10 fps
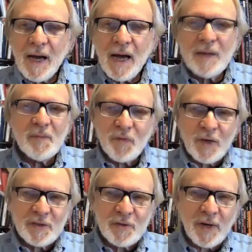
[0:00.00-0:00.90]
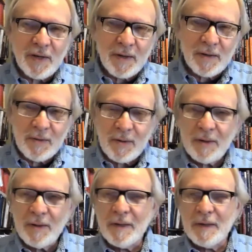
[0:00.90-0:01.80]
I am frustrated,
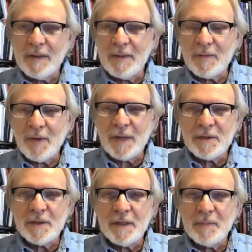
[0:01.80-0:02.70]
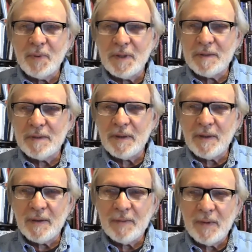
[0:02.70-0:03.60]
uh, Rajni, but
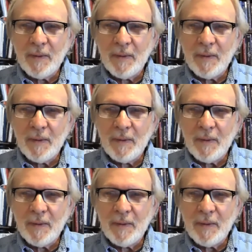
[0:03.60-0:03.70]
uh,